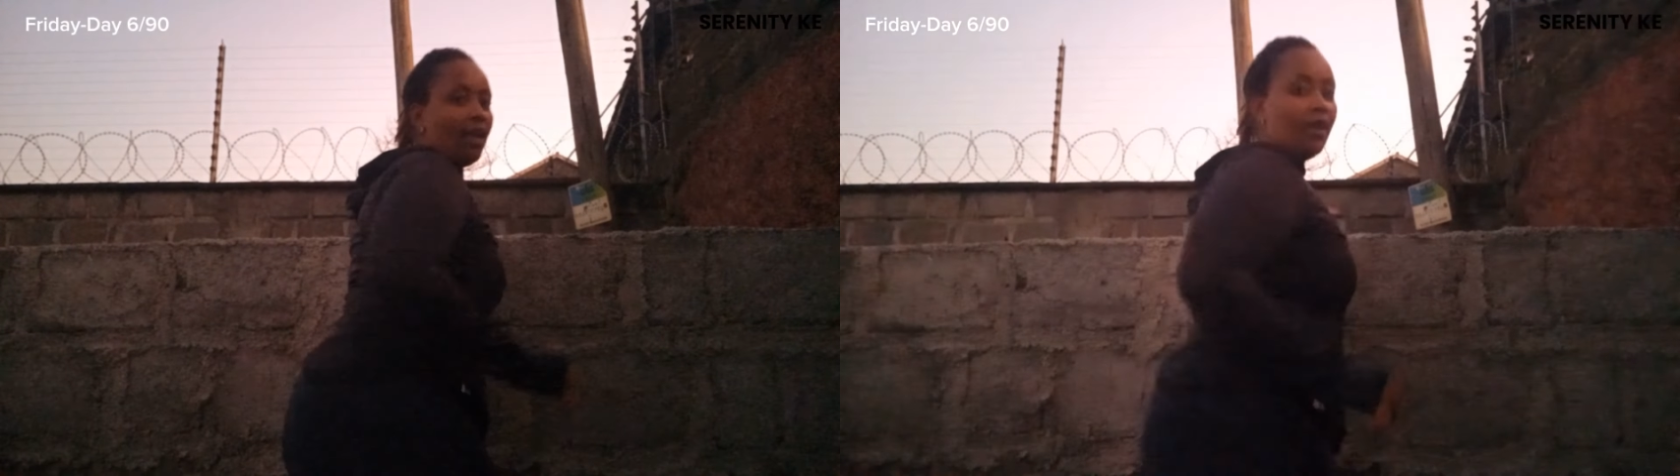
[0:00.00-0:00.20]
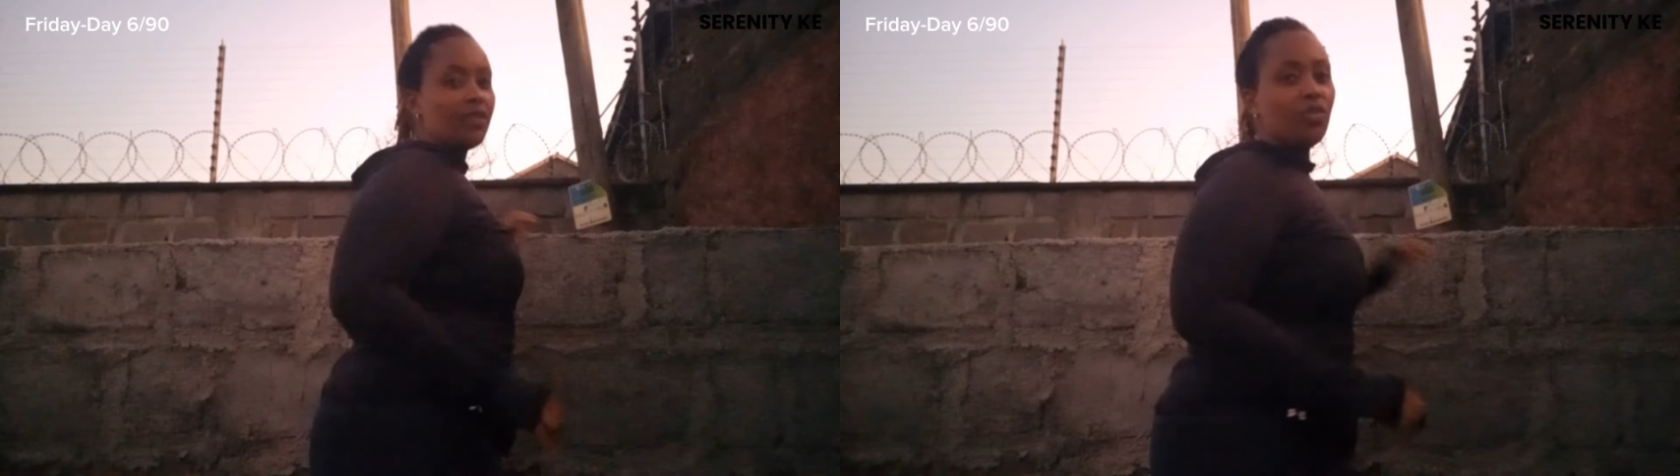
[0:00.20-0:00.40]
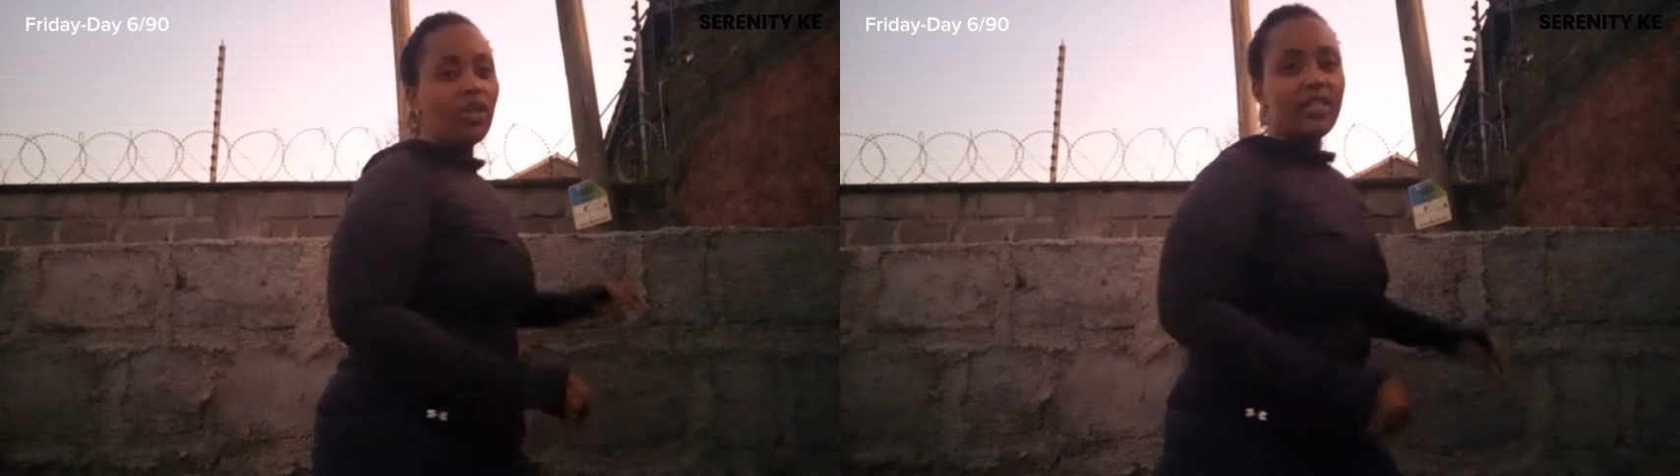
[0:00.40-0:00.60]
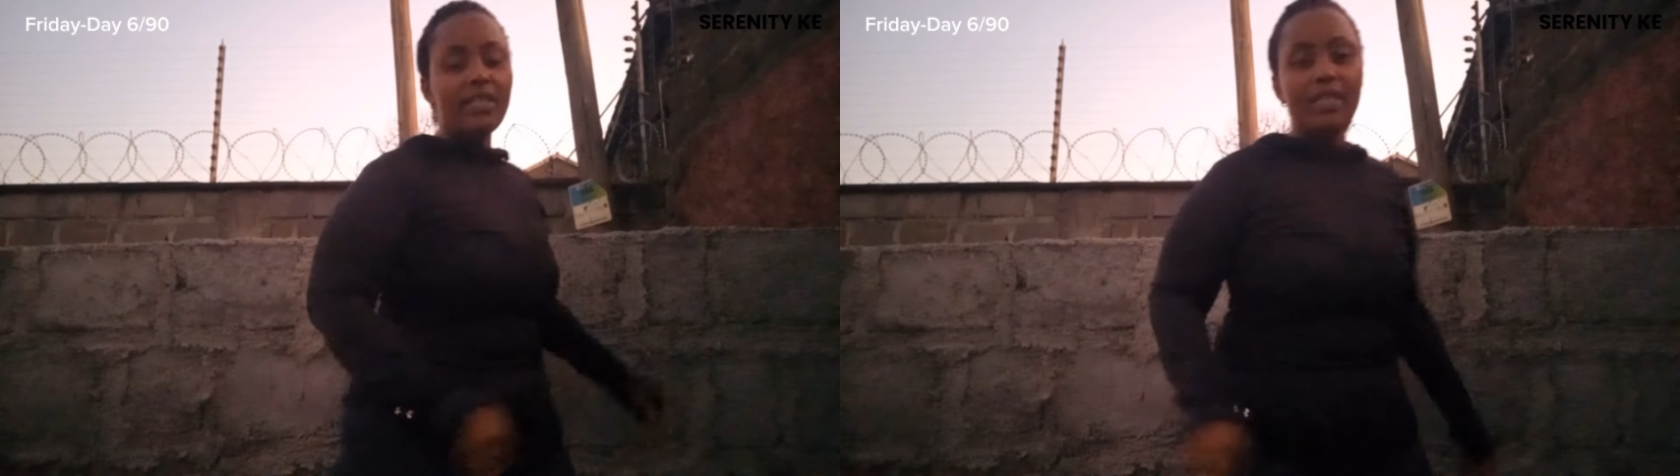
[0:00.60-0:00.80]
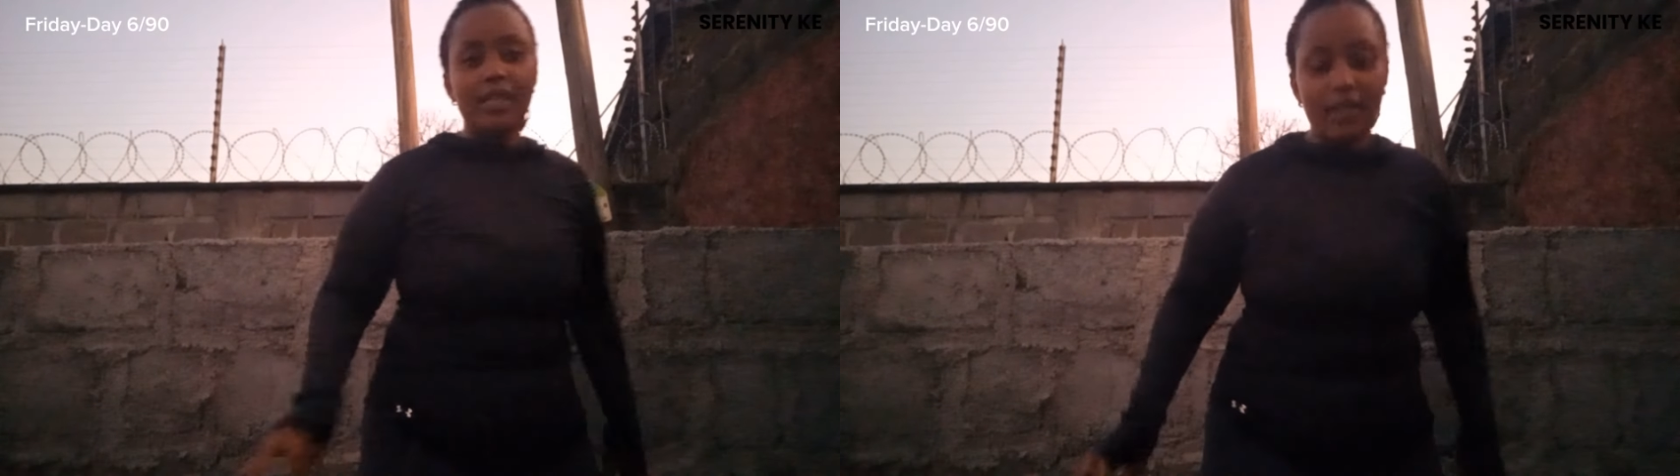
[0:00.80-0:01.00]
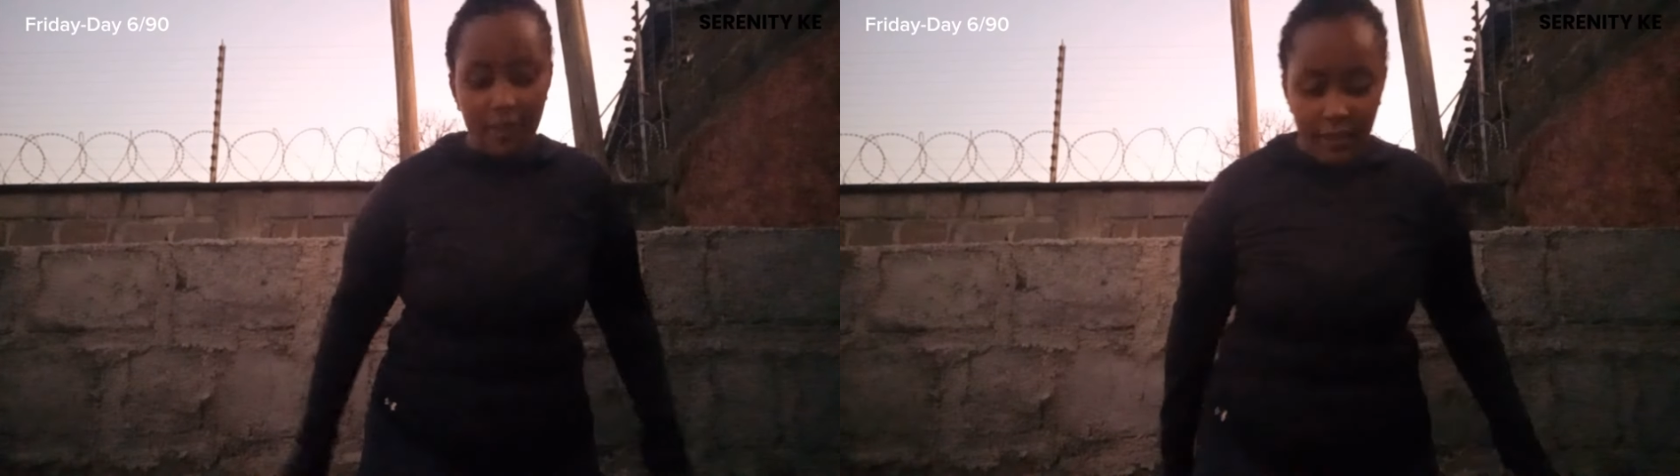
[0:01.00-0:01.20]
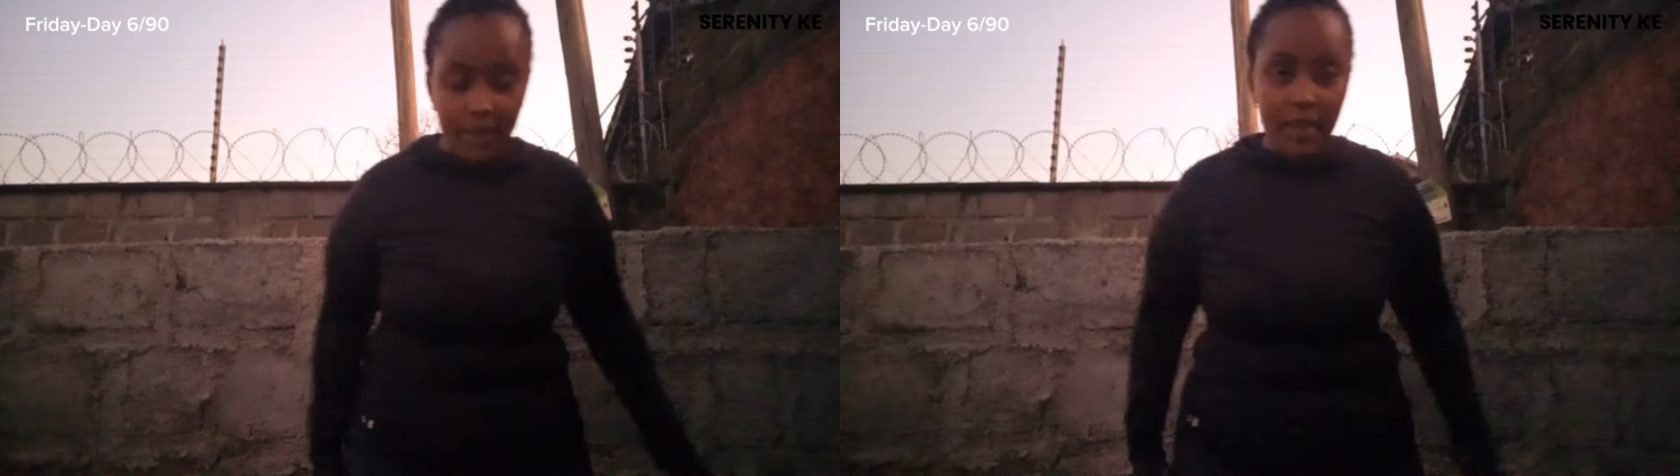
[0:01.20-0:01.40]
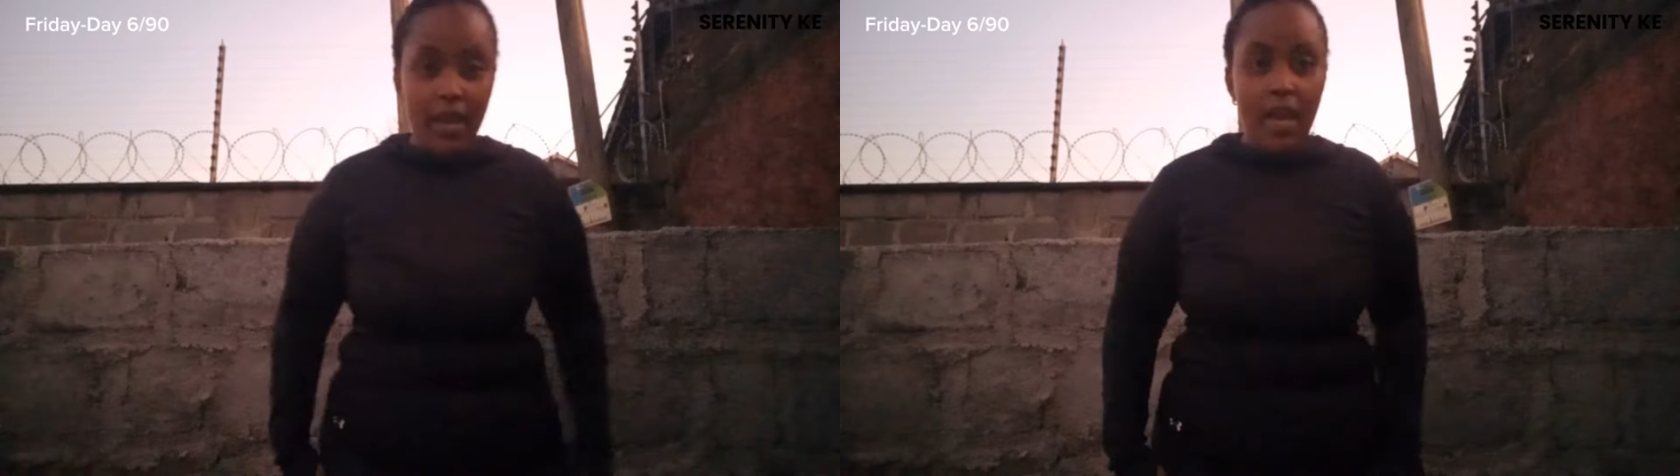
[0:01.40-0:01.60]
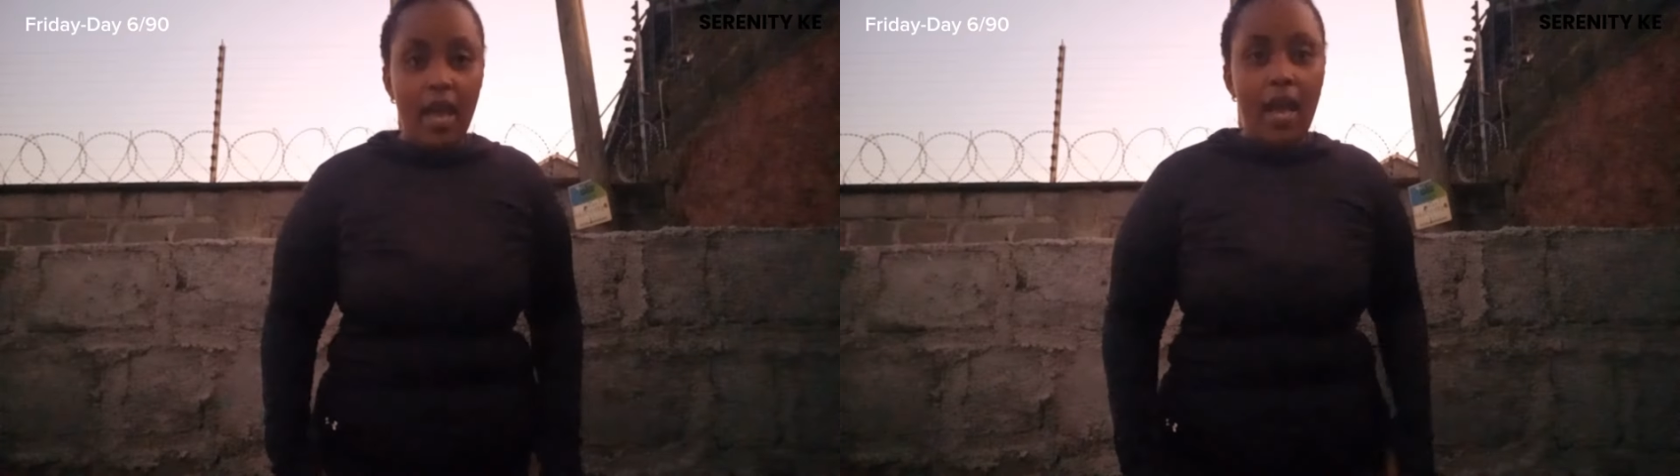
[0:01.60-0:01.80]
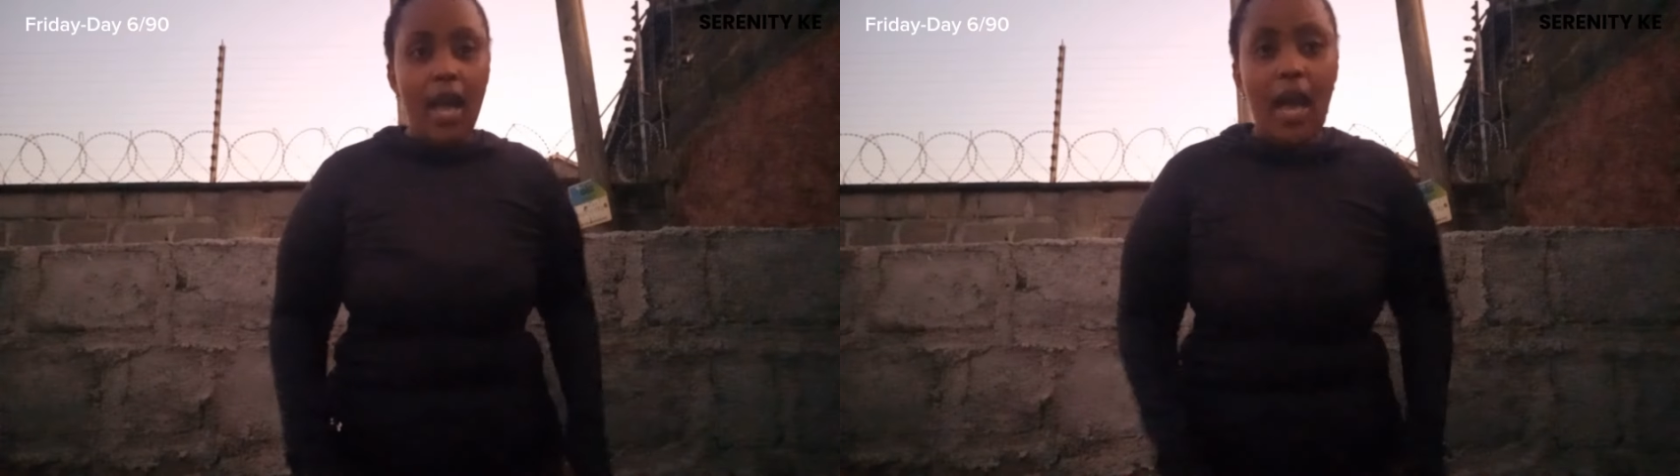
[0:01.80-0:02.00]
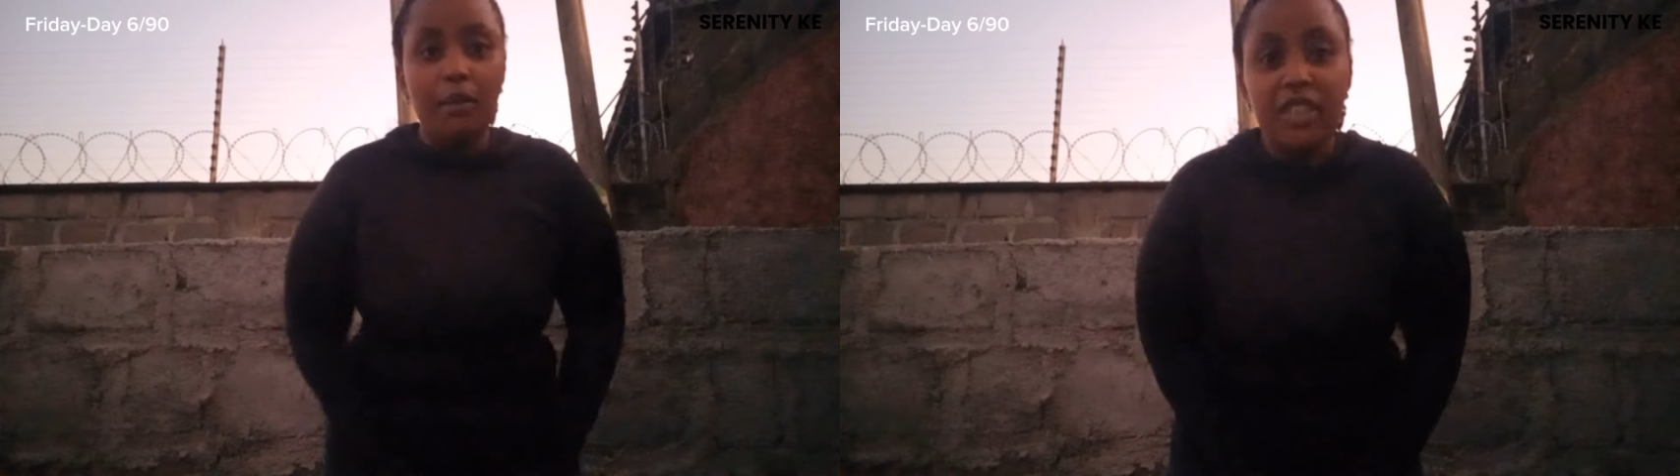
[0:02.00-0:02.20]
As you can see, I'm